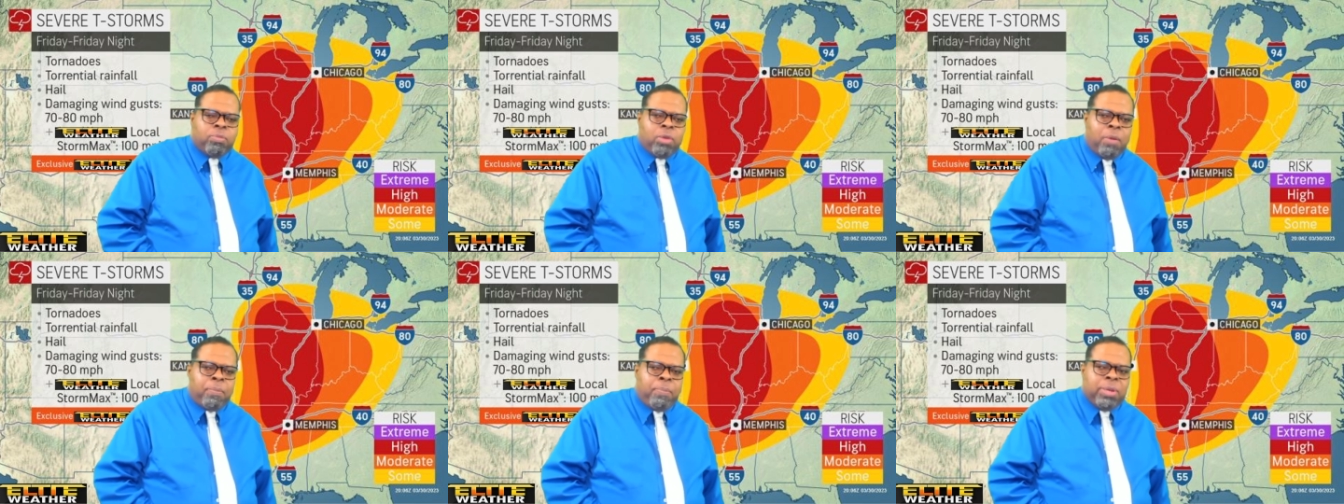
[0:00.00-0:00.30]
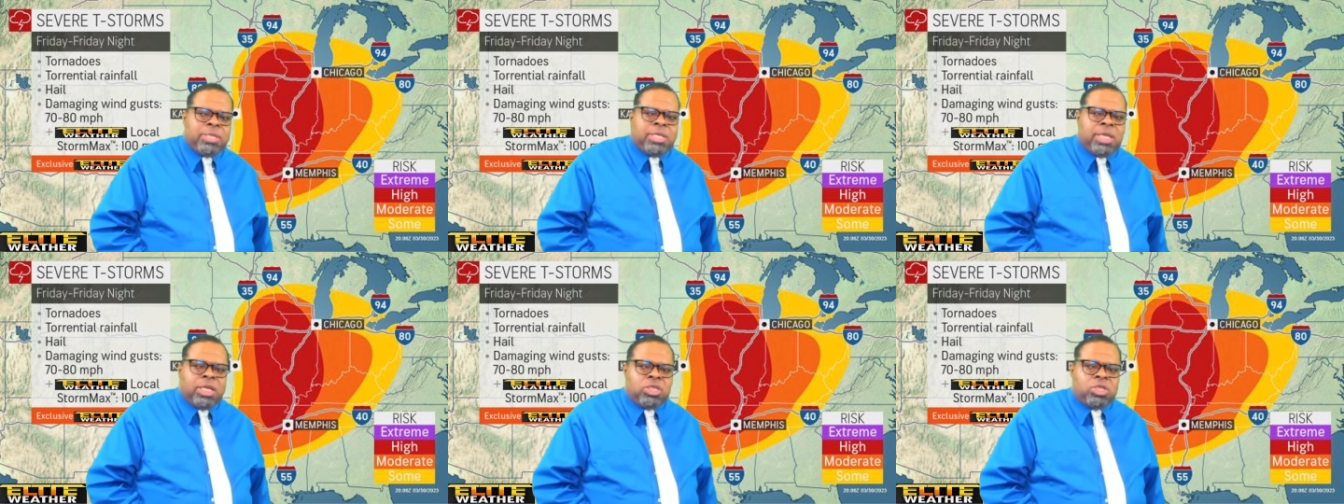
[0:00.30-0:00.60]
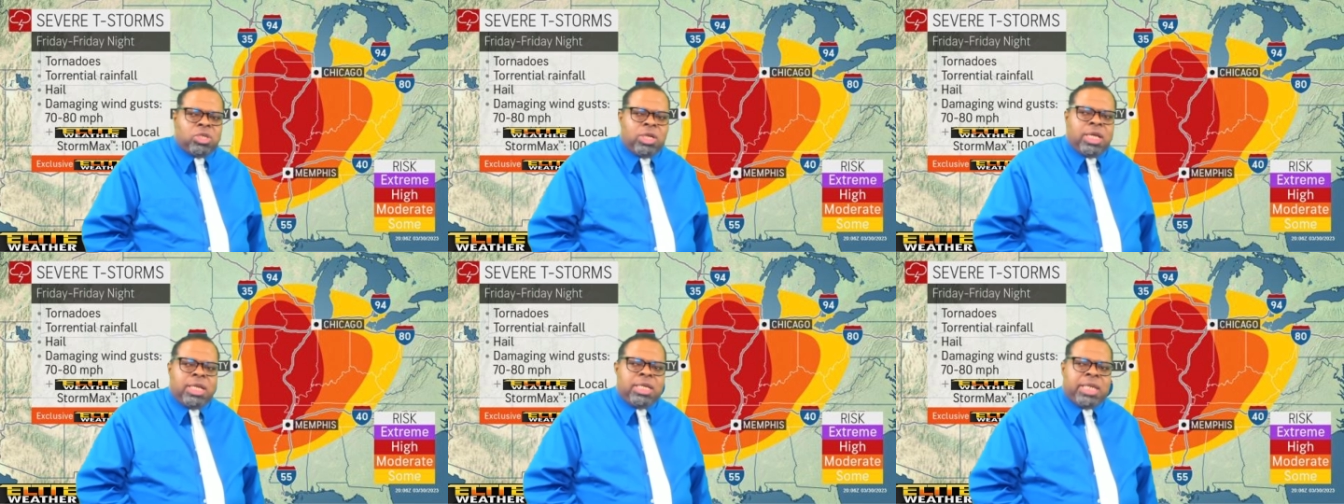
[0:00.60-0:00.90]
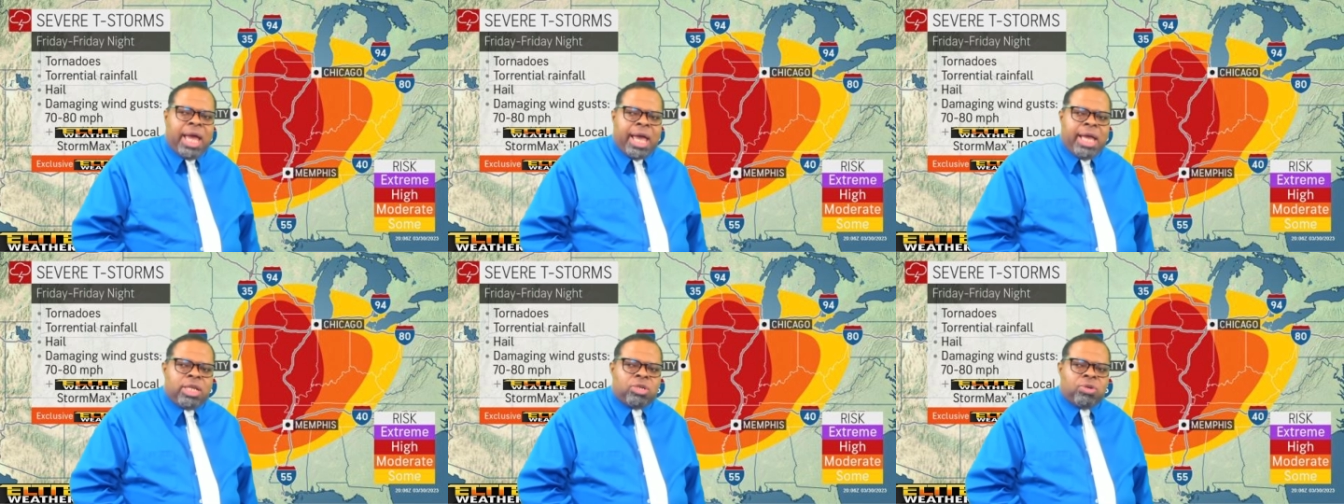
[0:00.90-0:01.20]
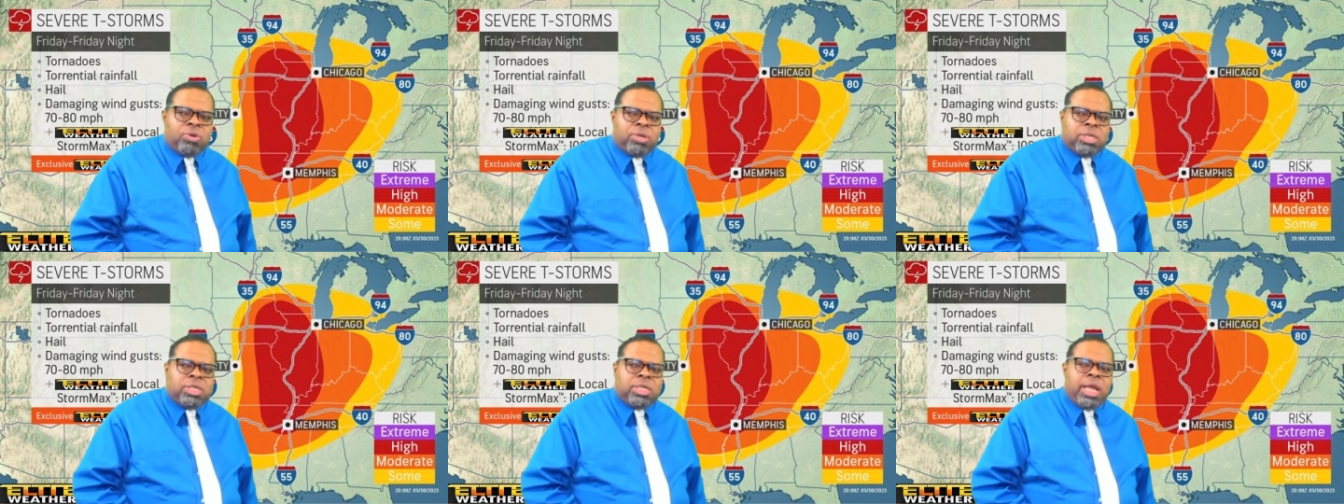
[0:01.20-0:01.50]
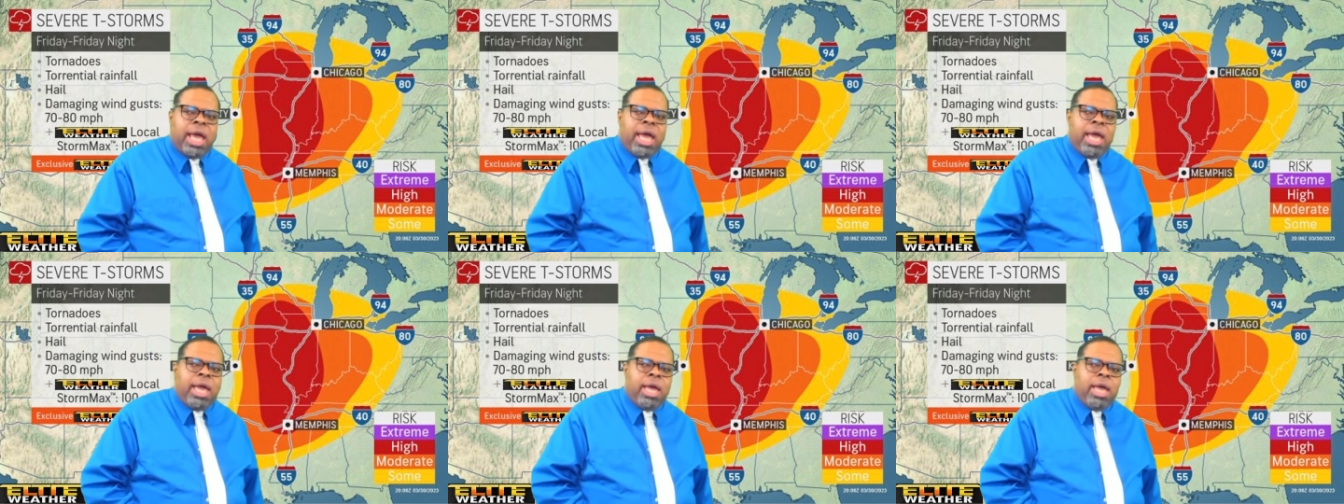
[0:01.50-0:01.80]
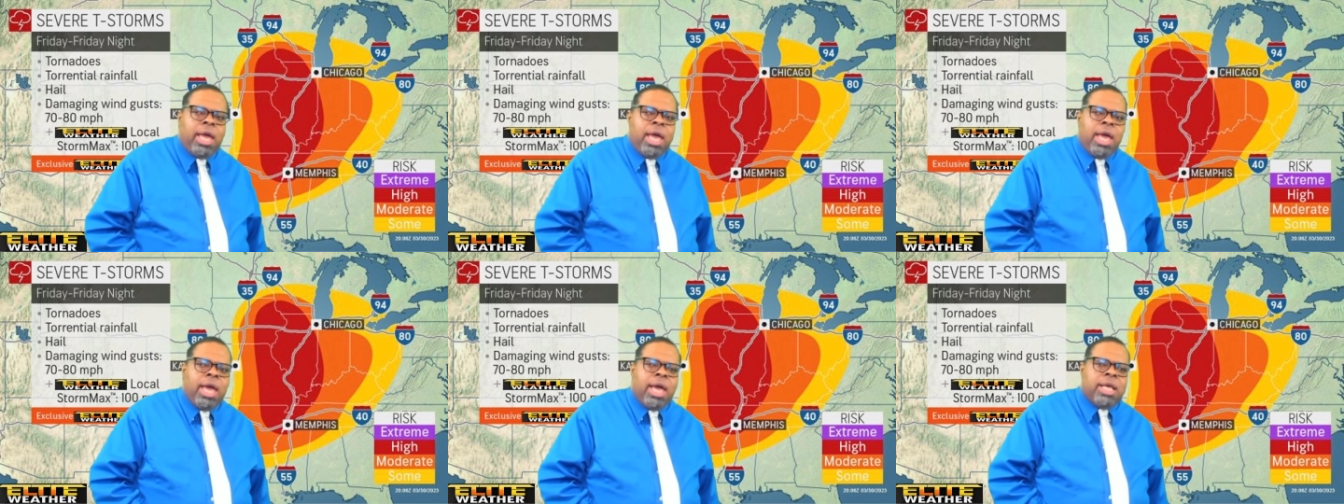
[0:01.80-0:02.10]
potentially dangerous
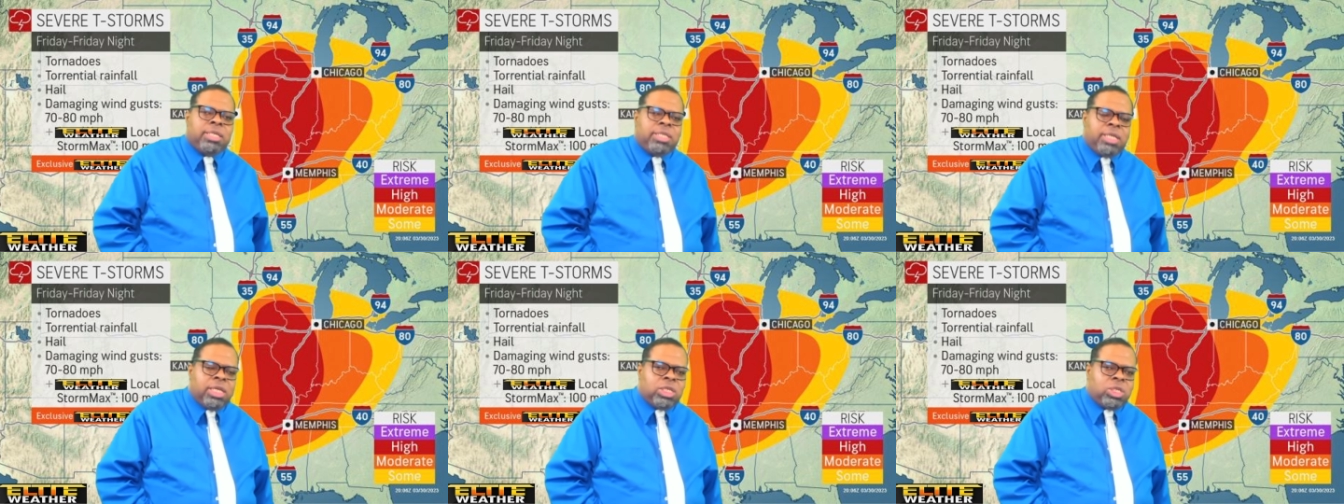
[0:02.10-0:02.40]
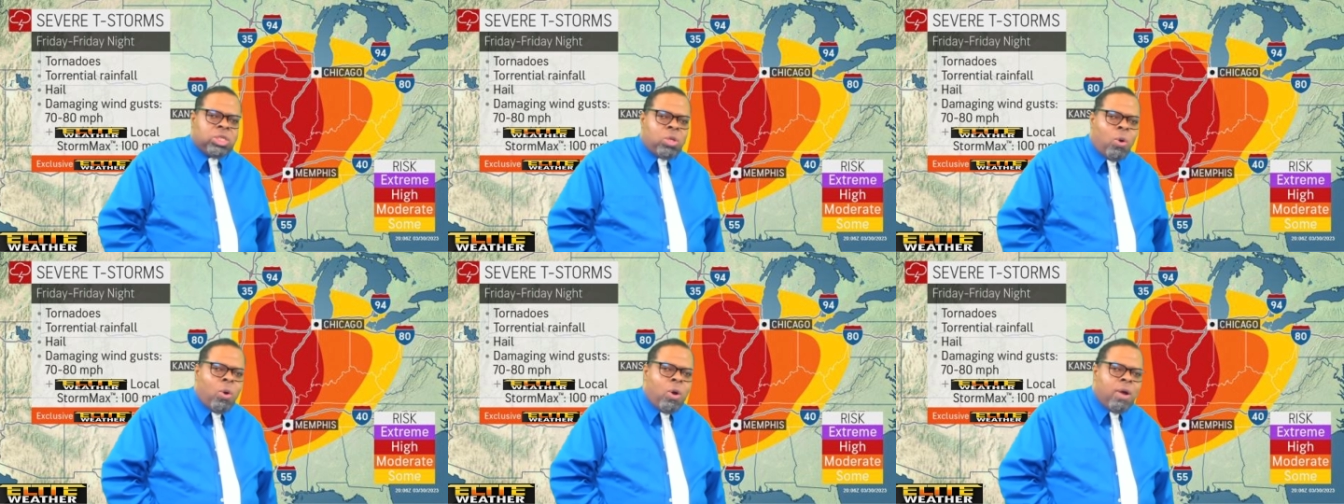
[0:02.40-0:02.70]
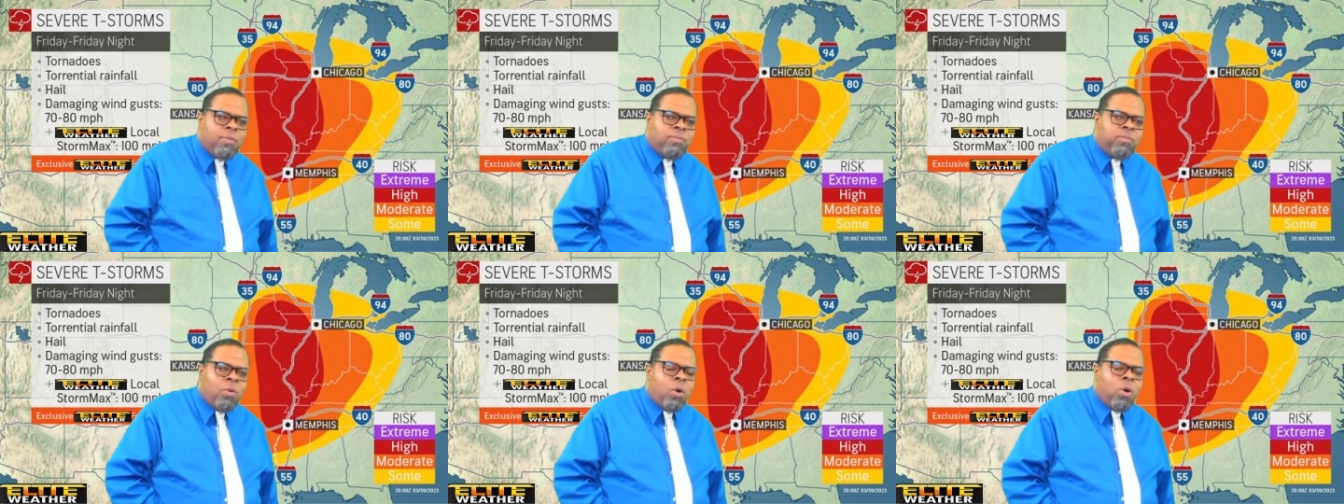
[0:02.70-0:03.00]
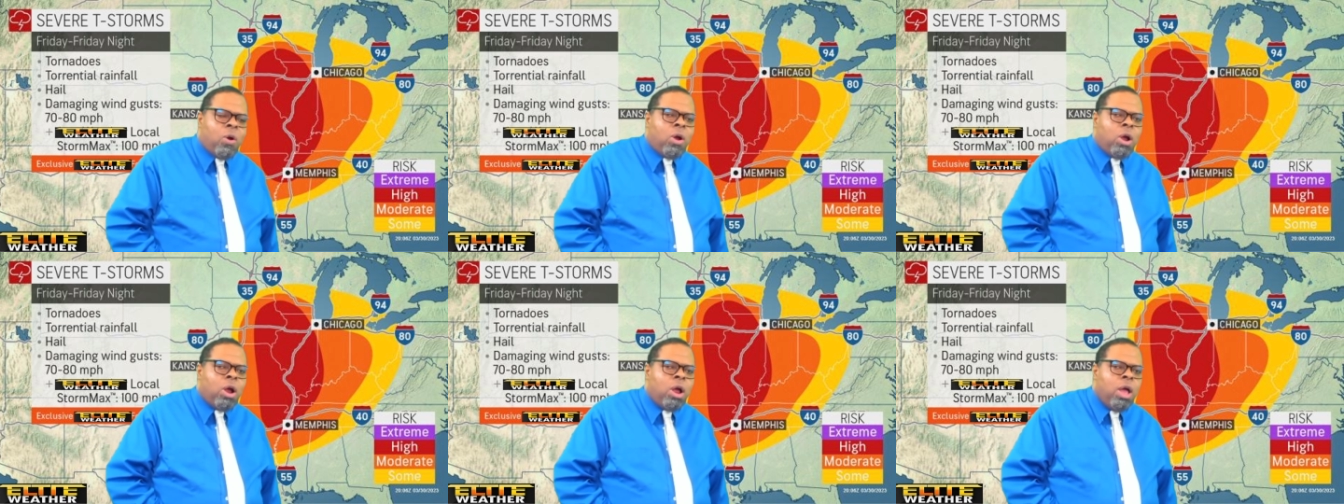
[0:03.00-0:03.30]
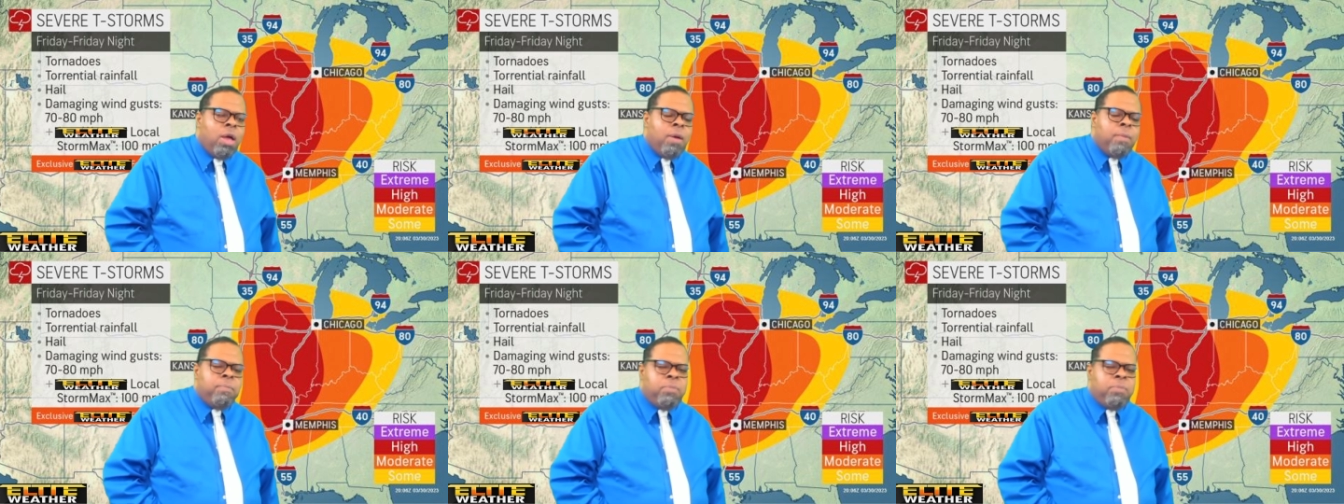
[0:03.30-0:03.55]
day is in store for